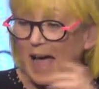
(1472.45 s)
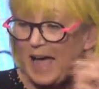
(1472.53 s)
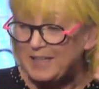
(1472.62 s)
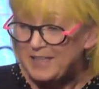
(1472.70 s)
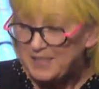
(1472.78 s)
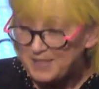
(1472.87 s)

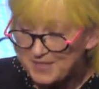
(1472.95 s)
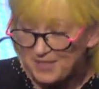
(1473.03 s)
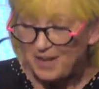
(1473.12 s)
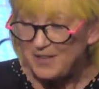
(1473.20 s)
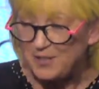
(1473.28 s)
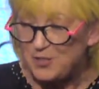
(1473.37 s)
and he
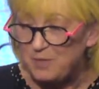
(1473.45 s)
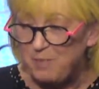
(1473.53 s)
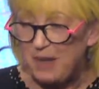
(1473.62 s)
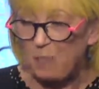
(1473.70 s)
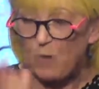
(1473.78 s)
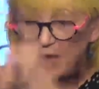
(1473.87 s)
decided to
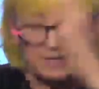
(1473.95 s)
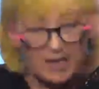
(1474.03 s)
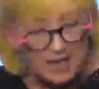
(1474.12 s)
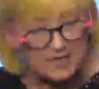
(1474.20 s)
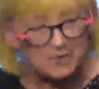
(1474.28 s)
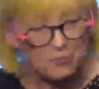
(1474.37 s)
make one
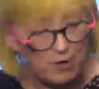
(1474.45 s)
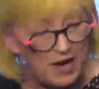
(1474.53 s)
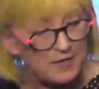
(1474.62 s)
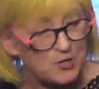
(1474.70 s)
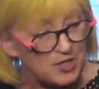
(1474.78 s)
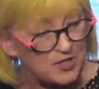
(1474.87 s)
last
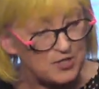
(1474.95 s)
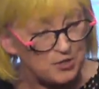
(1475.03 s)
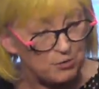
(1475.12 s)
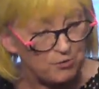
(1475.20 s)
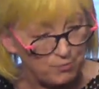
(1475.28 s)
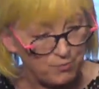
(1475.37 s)
grand
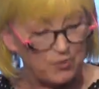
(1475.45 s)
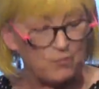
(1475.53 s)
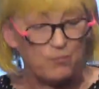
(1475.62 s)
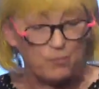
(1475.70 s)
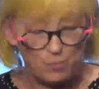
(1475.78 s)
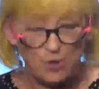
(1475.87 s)
gesture of, of
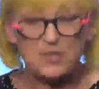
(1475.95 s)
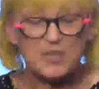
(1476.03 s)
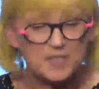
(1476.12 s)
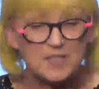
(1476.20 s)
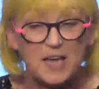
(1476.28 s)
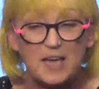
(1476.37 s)

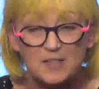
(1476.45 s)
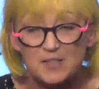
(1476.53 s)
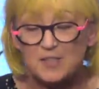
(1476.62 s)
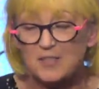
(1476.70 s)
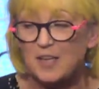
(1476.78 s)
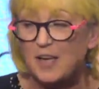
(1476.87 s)
protest
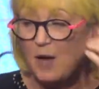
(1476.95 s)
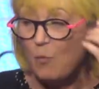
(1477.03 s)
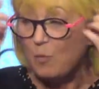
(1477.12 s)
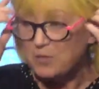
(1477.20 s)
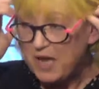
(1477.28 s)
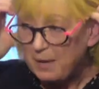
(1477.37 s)
against
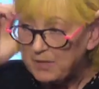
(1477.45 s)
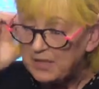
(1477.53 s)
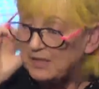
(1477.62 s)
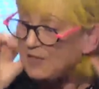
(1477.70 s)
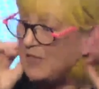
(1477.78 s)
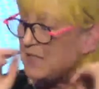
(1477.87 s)
what was happening
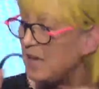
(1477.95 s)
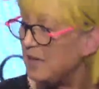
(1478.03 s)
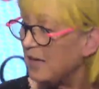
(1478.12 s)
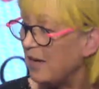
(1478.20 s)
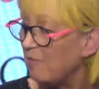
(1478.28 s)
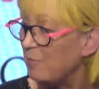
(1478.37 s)
in the Italian
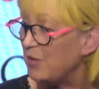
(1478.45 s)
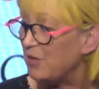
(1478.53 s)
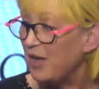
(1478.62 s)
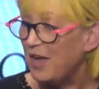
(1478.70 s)
government.